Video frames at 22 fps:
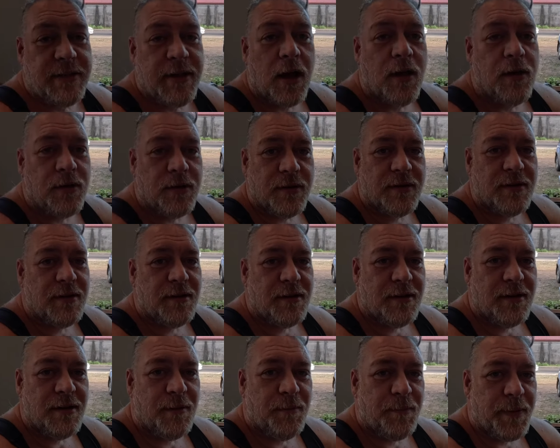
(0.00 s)
don't,
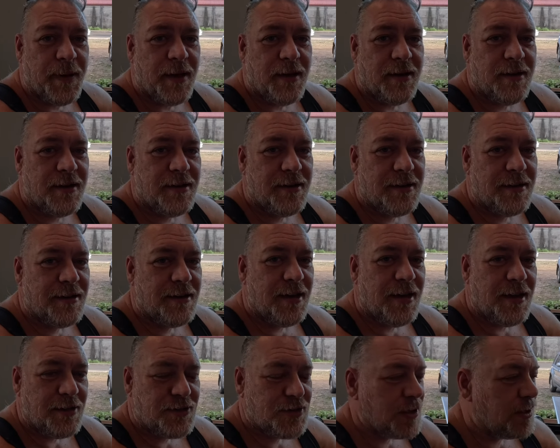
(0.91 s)
but.
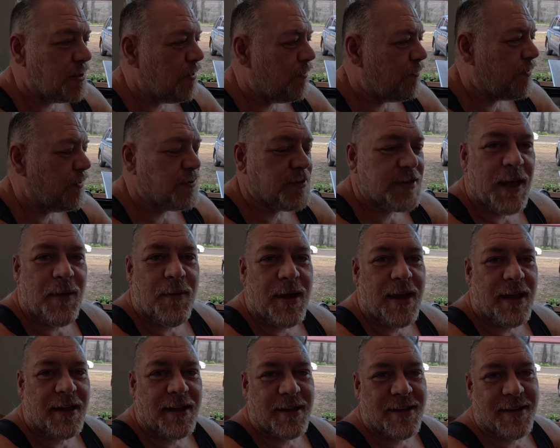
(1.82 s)
It's good that it feels that
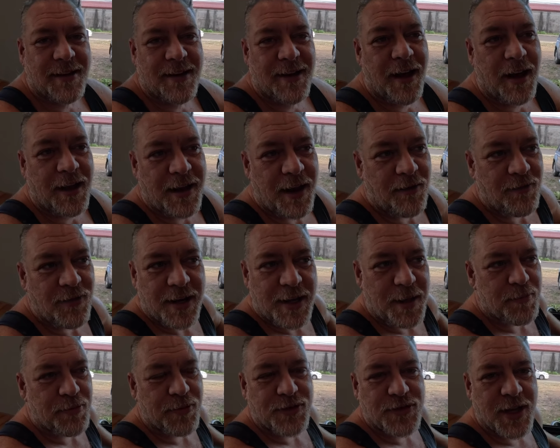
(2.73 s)
way. I don't
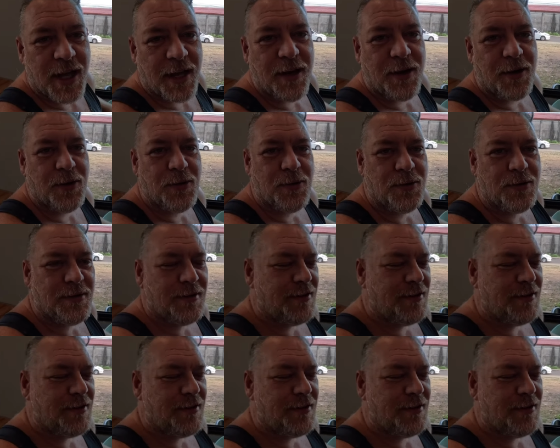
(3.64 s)
really appreciate it at all.